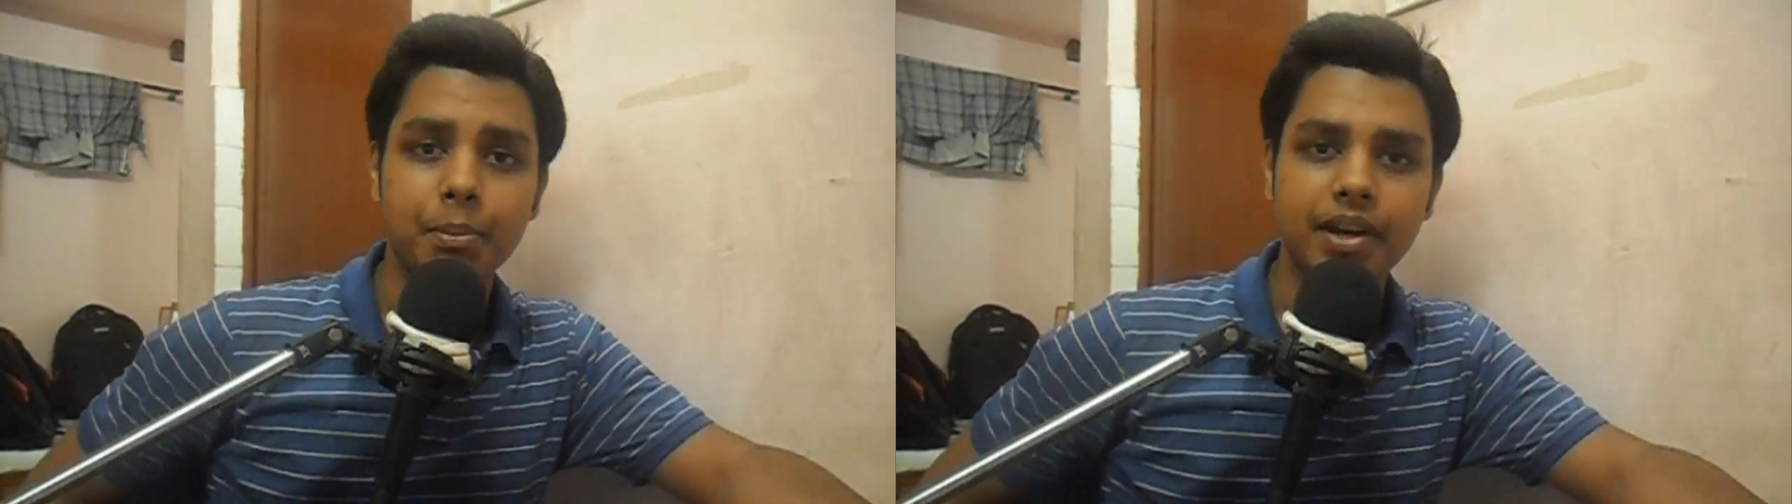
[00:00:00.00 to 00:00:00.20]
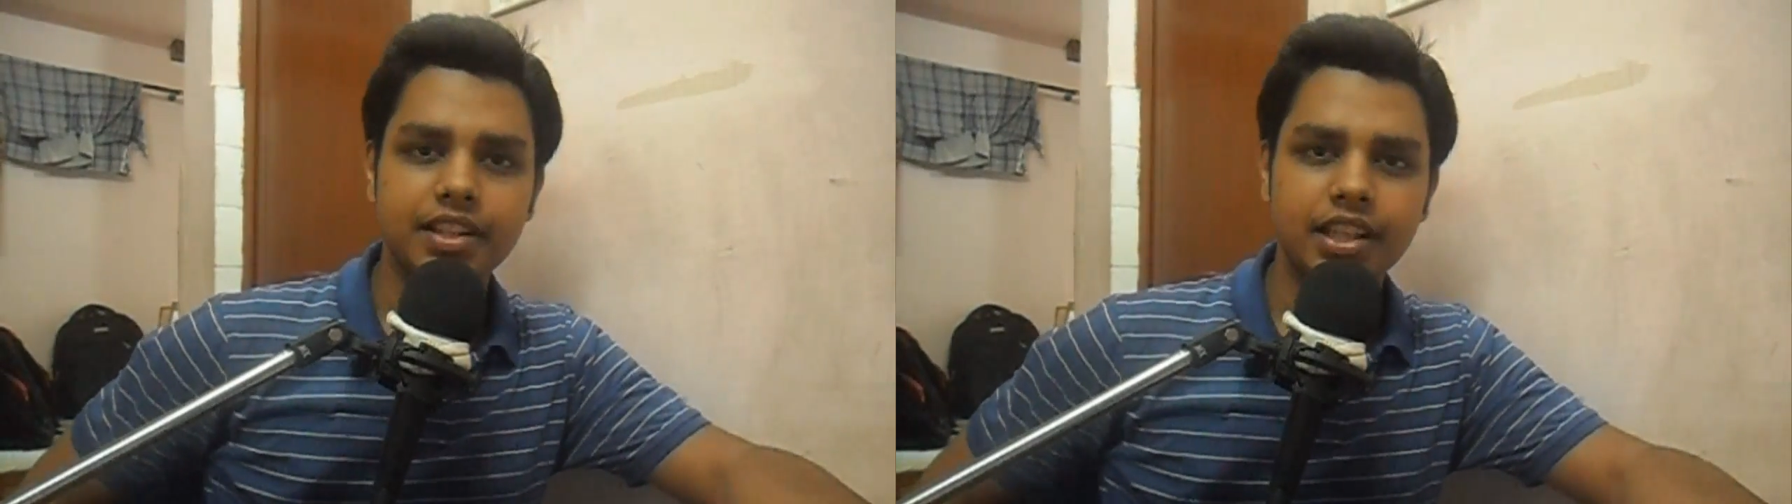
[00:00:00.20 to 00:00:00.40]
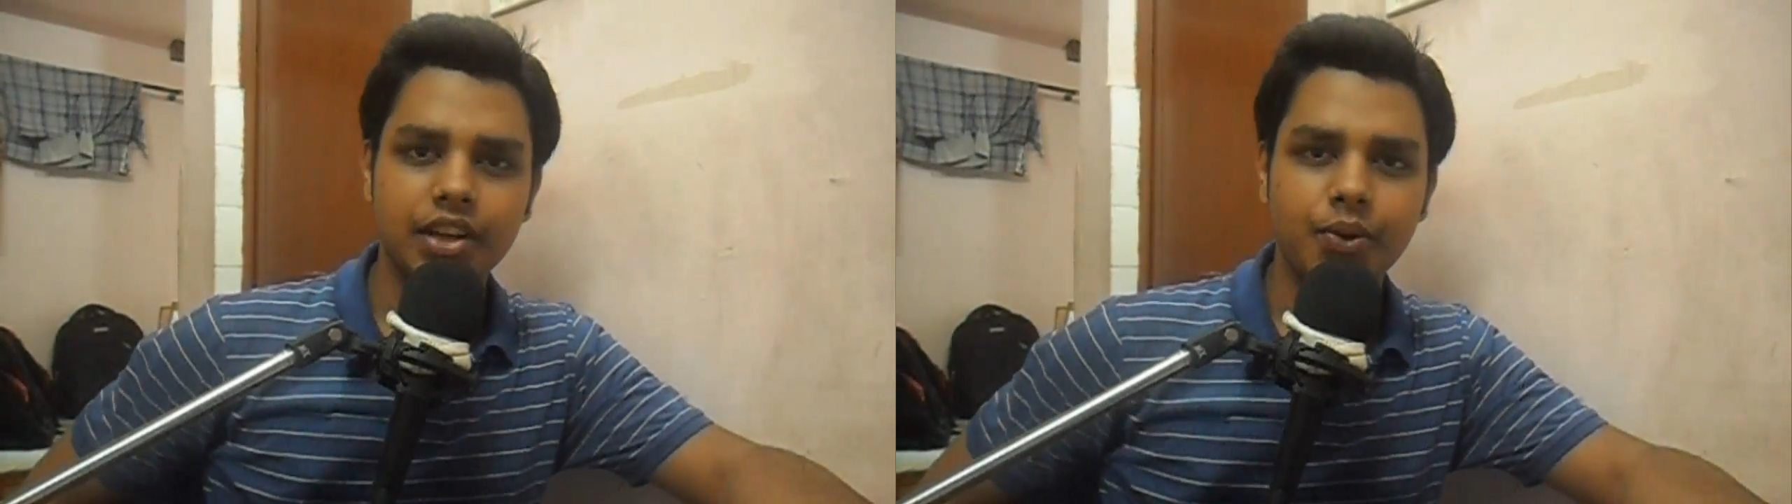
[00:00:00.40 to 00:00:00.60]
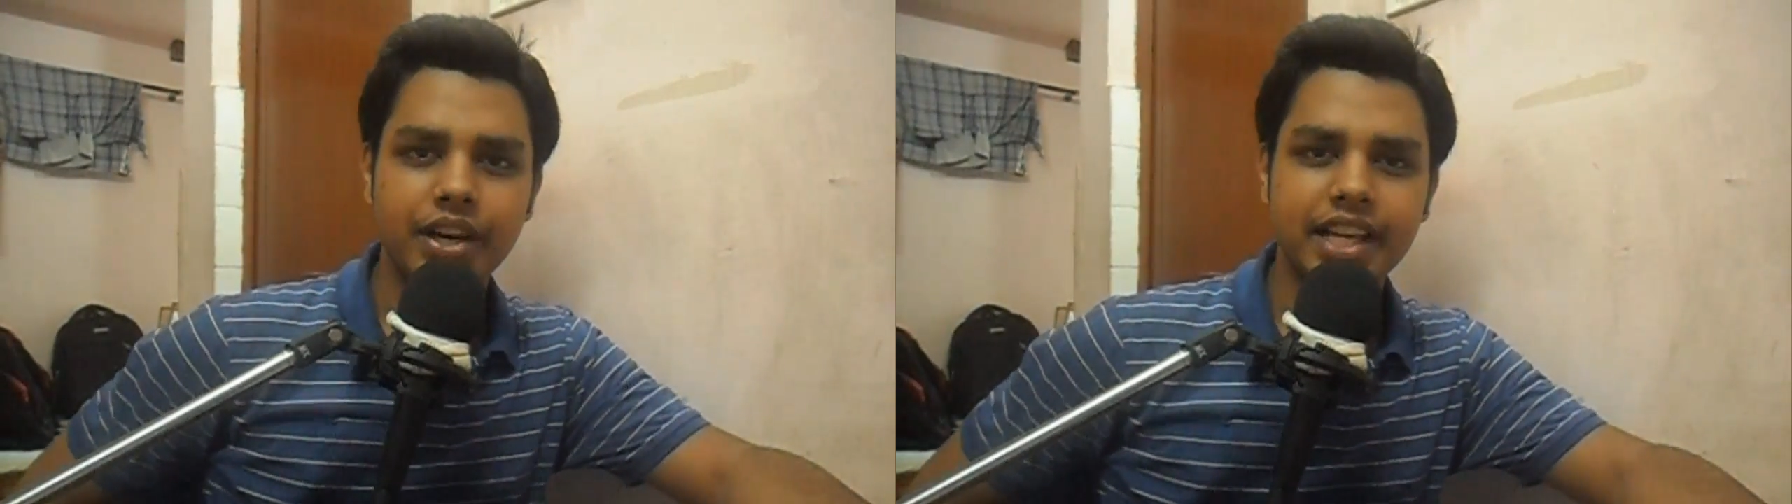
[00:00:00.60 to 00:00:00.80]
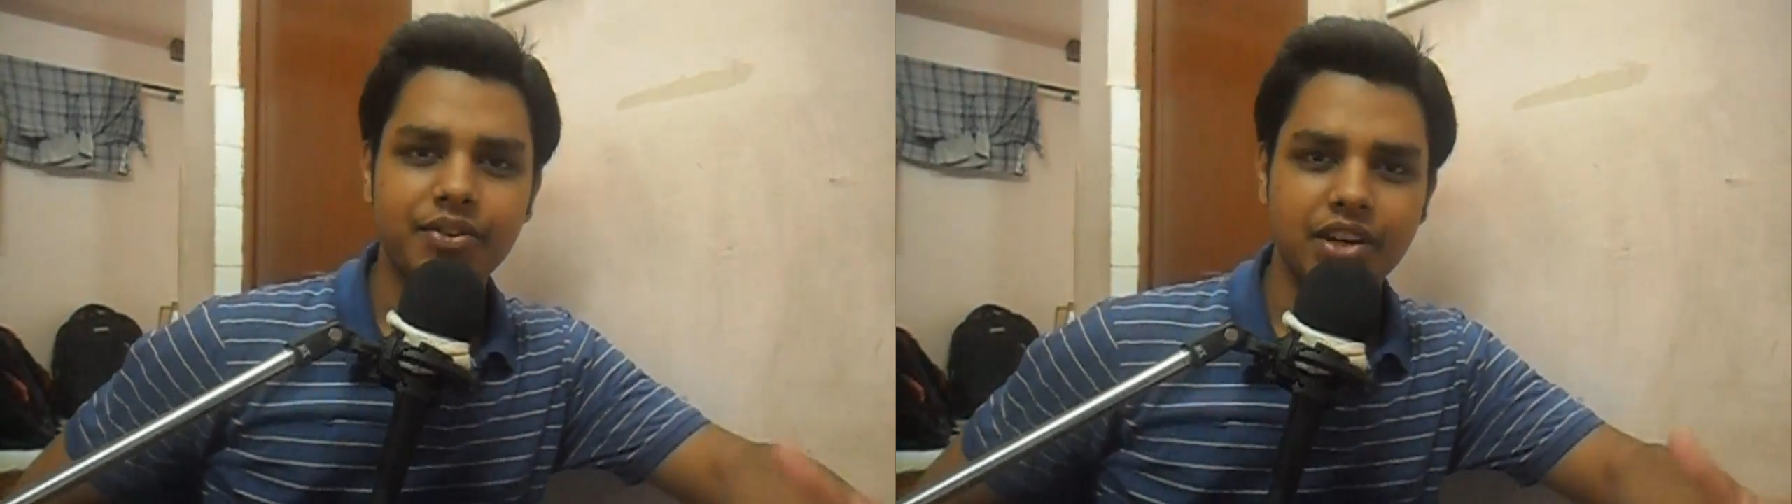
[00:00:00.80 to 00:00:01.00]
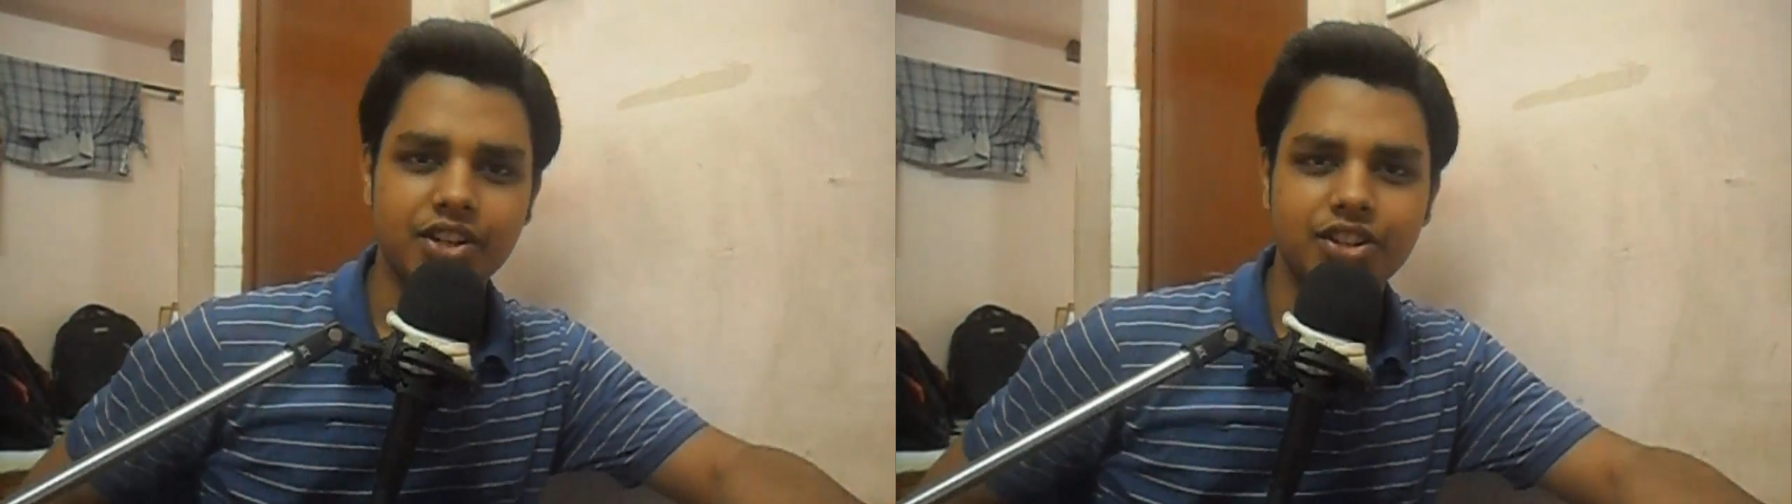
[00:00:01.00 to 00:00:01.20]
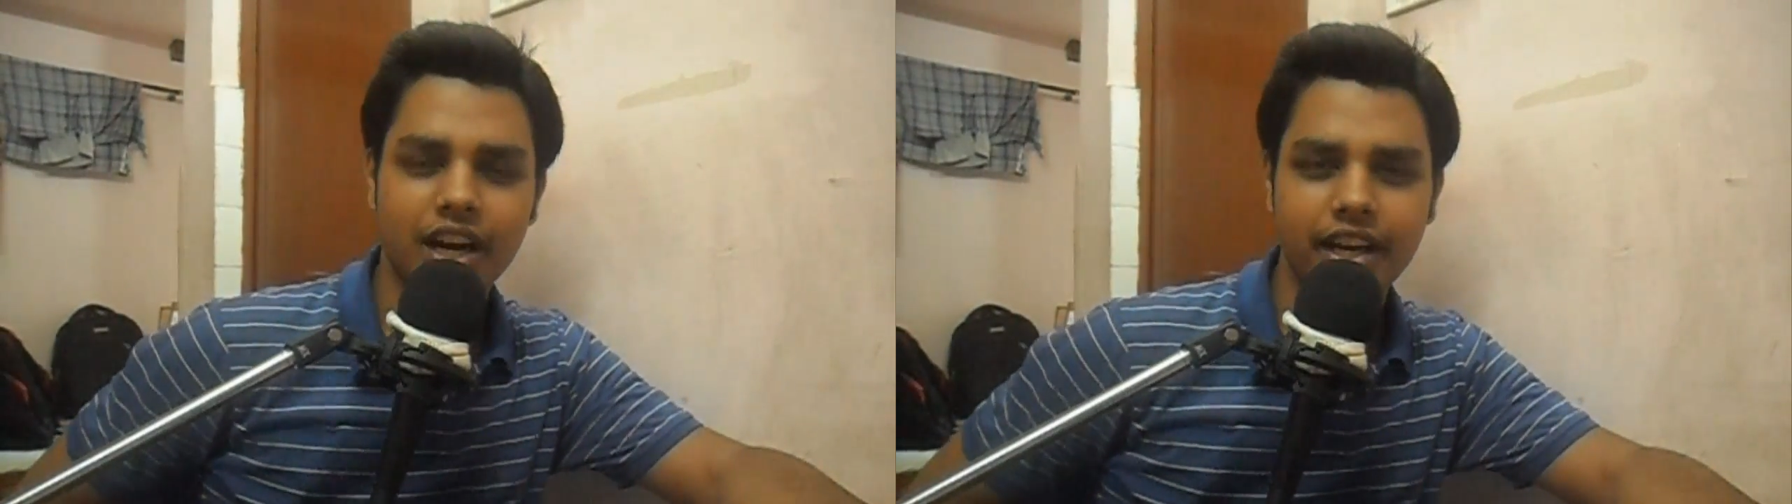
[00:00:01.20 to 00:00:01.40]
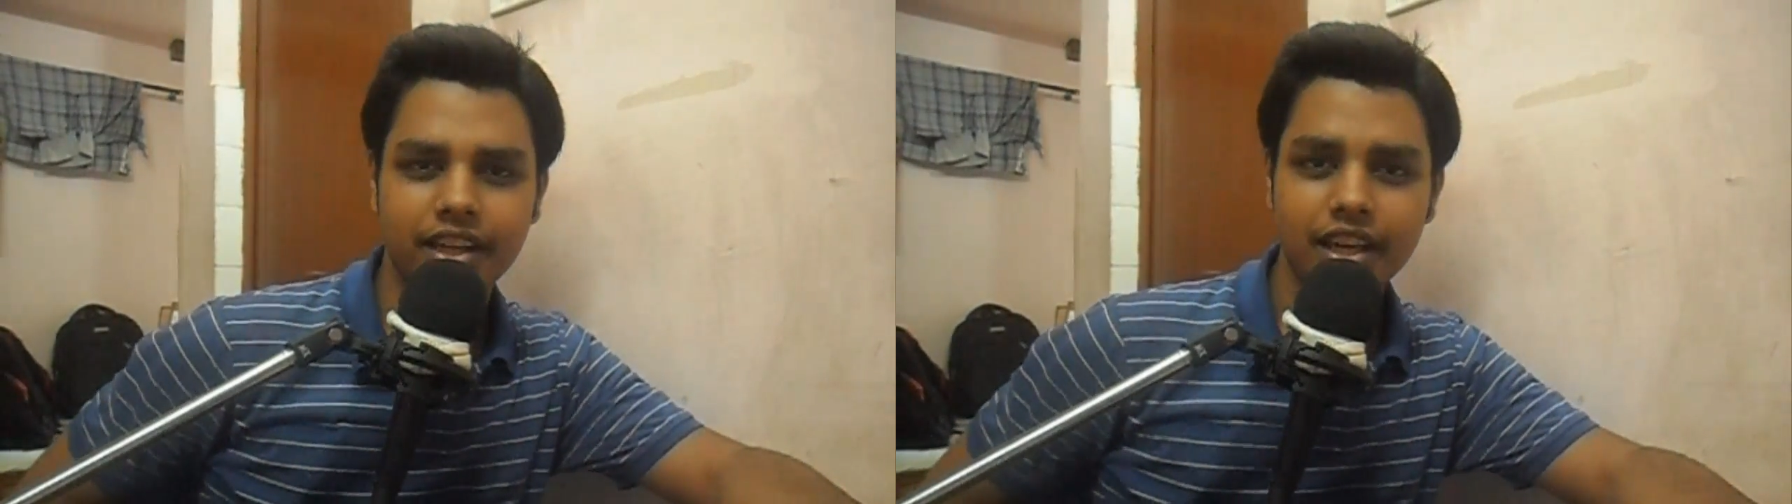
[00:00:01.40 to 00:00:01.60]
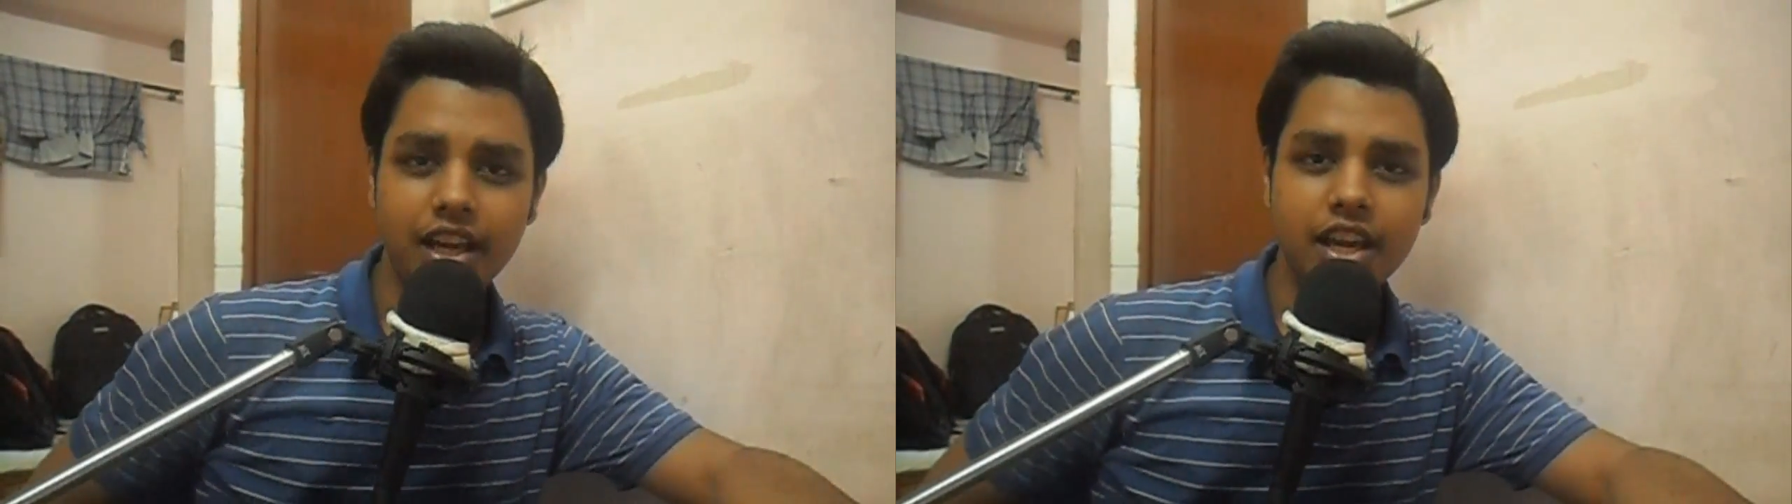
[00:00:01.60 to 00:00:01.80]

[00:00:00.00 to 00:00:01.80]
a monthly giveaway that we are starting